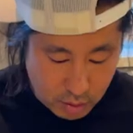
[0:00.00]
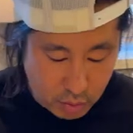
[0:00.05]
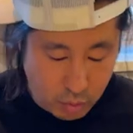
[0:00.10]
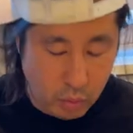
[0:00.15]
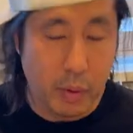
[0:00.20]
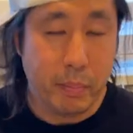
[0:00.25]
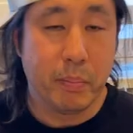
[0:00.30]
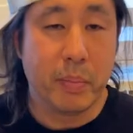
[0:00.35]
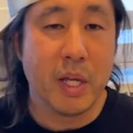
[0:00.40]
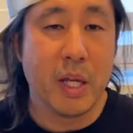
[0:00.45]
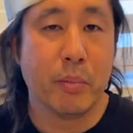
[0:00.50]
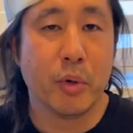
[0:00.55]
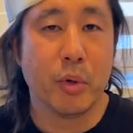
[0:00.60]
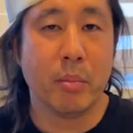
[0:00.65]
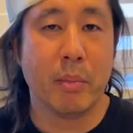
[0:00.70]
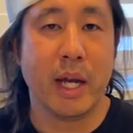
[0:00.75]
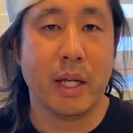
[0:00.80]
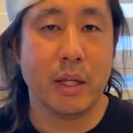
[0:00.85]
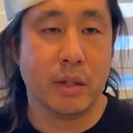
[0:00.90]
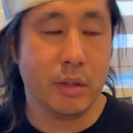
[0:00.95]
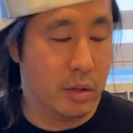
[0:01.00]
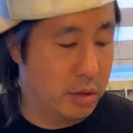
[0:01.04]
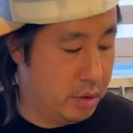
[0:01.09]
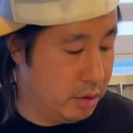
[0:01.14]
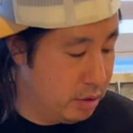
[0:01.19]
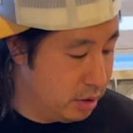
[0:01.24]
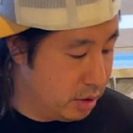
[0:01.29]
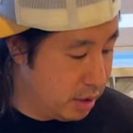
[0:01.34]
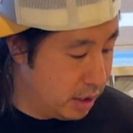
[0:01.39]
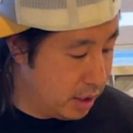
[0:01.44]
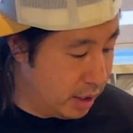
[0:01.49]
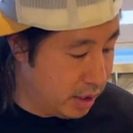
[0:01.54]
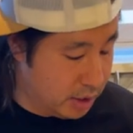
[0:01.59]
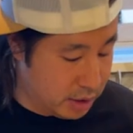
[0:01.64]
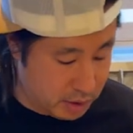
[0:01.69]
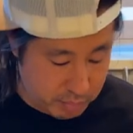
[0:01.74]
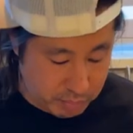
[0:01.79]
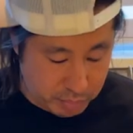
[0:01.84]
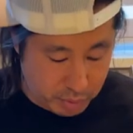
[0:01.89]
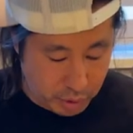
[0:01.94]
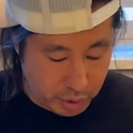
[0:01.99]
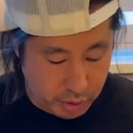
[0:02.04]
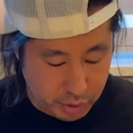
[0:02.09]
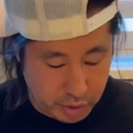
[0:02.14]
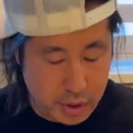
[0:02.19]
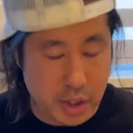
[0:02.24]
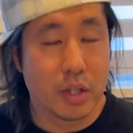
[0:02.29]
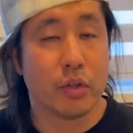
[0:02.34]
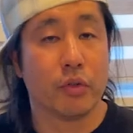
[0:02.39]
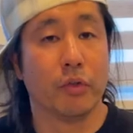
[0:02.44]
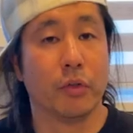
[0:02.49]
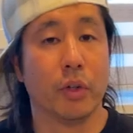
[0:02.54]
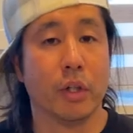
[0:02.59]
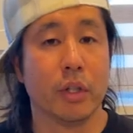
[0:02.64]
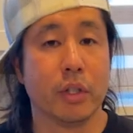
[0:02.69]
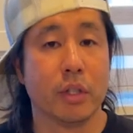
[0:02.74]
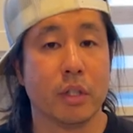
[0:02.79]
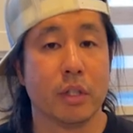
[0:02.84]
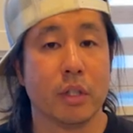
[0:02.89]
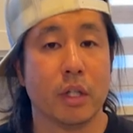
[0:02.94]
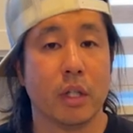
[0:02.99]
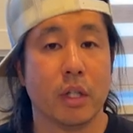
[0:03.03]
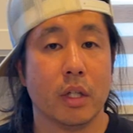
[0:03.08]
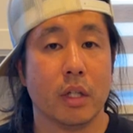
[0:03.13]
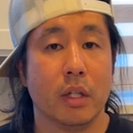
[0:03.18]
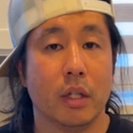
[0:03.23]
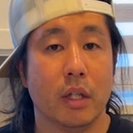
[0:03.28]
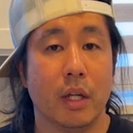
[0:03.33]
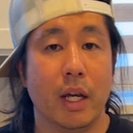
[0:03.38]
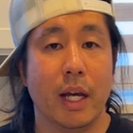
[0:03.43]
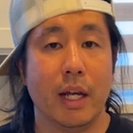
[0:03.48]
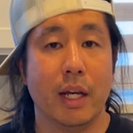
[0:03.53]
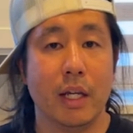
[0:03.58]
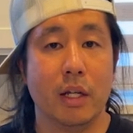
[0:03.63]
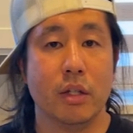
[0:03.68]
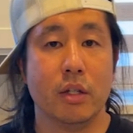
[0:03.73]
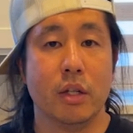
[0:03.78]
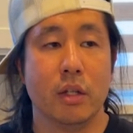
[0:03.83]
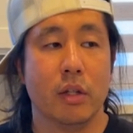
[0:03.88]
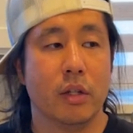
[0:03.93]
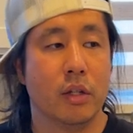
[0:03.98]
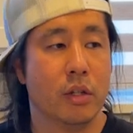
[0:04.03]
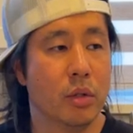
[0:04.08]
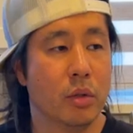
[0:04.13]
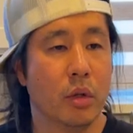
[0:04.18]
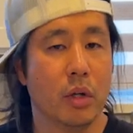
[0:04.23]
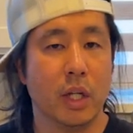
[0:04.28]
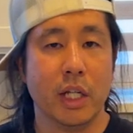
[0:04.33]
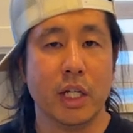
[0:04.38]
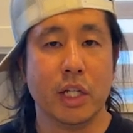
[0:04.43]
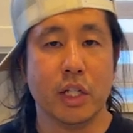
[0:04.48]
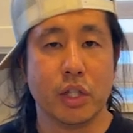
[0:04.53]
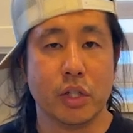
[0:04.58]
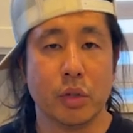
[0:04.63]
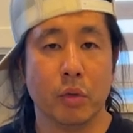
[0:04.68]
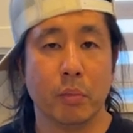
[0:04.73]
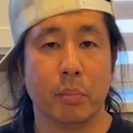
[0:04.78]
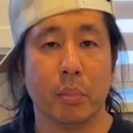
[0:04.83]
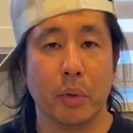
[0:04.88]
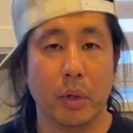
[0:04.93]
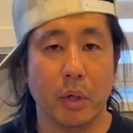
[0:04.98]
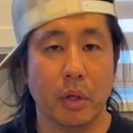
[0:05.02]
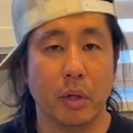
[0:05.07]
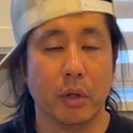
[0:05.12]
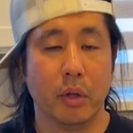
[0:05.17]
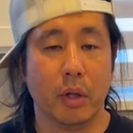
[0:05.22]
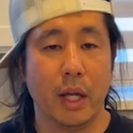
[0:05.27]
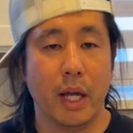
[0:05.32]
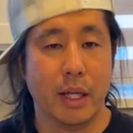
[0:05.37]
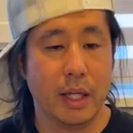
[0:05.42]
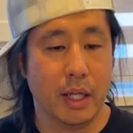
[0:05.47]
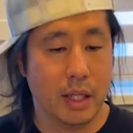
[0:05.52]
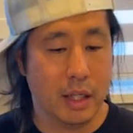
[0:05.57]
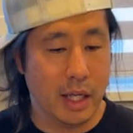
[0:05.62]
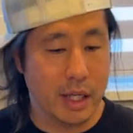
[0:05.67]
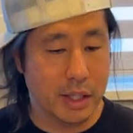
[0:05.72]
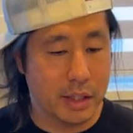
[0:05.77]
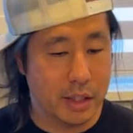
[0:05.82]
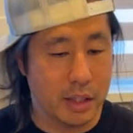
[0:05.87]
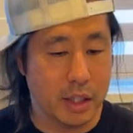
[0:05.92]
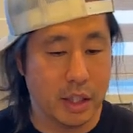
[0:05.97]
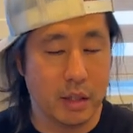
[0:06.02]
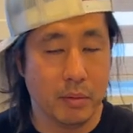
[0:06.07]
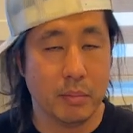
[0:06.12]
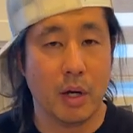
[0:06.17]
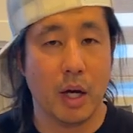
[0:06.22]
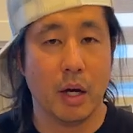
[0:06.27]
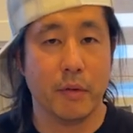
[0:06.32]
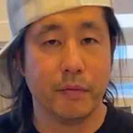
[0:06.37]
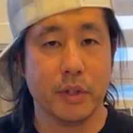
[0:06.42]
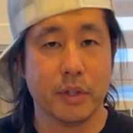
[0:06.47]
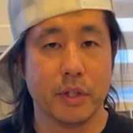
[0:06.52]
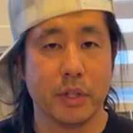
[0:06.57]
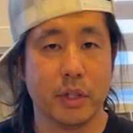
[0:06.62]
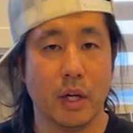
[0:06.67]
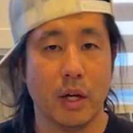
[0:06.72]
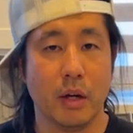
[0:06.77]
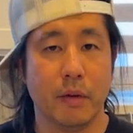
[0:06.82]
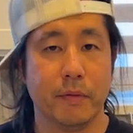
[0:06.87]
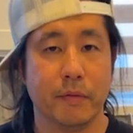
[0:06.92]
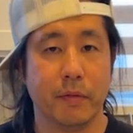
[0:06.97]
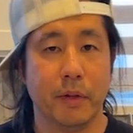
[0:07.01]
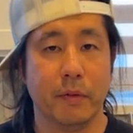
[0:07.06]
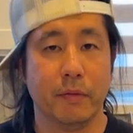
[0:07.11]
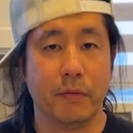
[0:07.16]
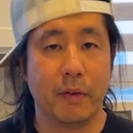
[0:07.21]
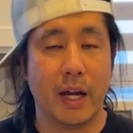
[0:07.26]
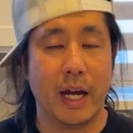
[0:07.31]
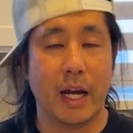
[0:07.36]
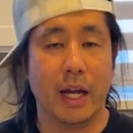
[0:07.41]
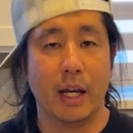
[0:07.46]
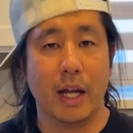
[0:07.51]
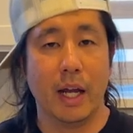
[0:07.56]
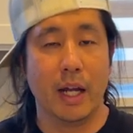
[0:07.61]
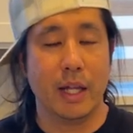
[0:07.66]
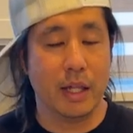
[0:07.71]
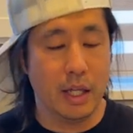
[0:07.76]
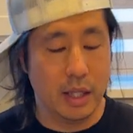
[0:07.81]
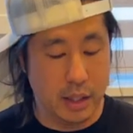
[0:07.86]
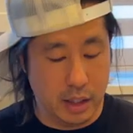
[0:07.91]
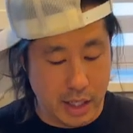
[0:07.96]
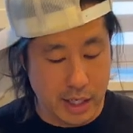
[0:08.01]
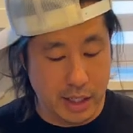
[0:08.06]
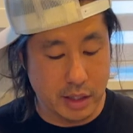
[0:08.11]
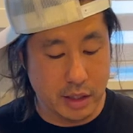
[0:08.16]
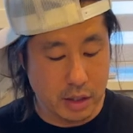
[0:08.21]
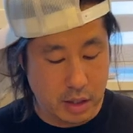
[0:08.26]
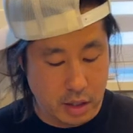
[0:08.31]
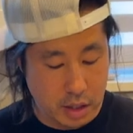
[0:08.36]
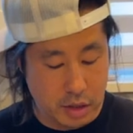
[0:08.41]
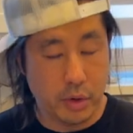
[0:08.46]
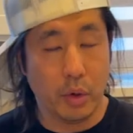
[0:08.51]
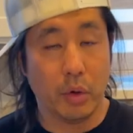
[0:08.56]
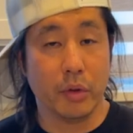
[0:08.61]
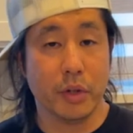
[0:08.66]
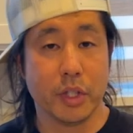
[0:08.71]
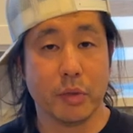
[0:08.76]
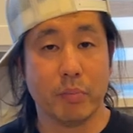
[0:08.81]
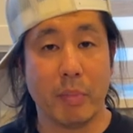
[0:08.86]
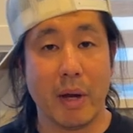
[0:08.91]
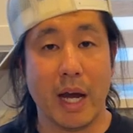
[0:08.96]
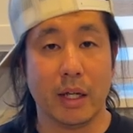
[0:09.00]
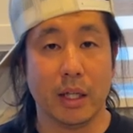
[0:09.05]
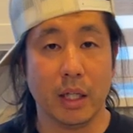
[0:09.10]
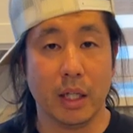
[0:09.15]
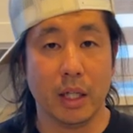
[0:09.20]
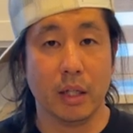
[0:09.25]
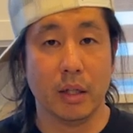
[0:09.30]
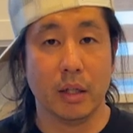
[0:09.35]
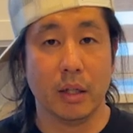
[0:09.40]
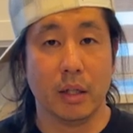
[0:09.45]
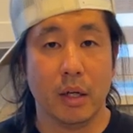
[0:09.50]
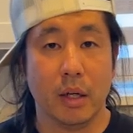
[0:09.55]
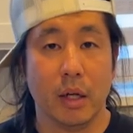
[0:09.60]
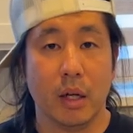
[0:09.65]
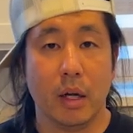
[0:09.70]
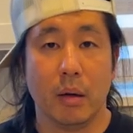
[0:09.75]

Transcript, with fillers: What people might do is boil this first and then do an initial boil and then like skim off the stuff, the fat, and then like throw this back in.